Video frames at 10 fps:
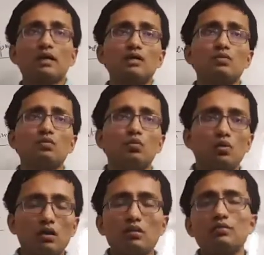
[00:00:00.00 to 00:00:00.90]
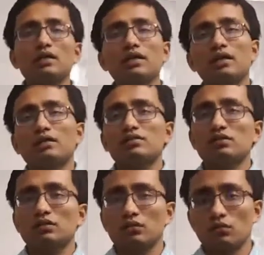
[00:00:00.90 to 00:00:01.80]
is one of the highest
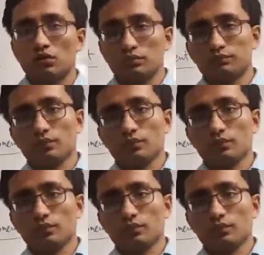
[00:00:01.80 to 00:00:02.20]
in the world.